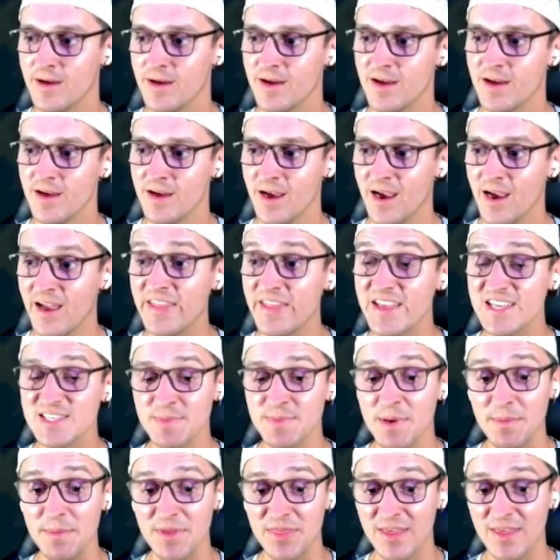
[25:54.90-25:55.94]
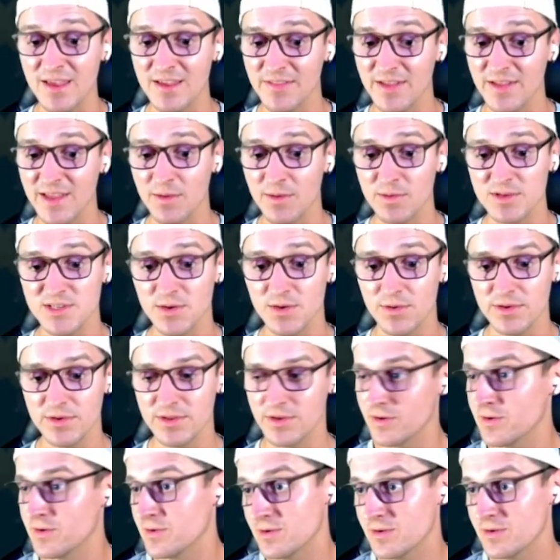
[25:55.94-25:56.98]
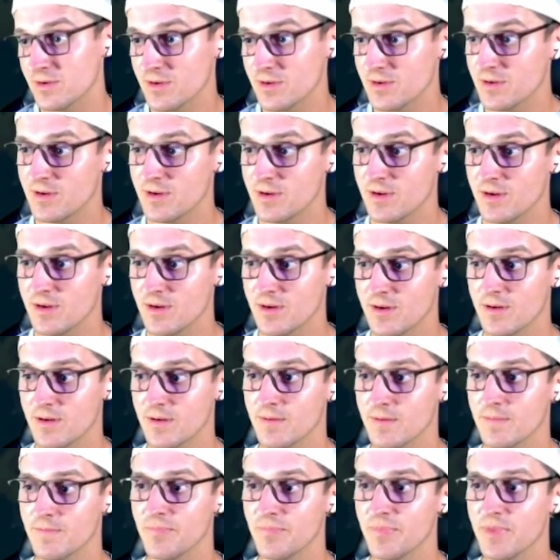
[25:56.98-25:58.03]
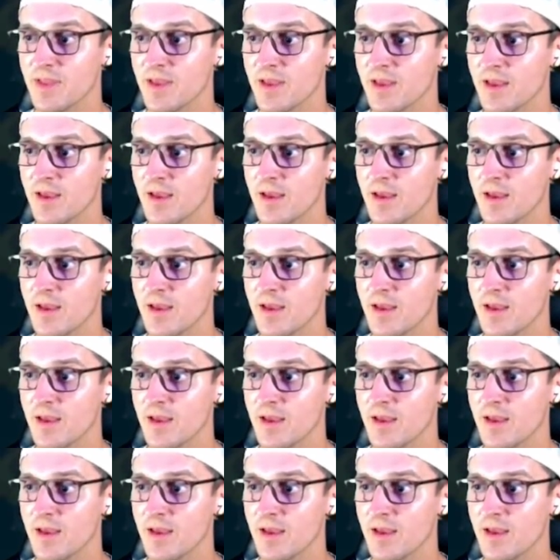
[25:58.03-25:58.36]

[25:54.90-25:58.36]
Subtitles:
After making my way deep into the cave, fighting many enemies along the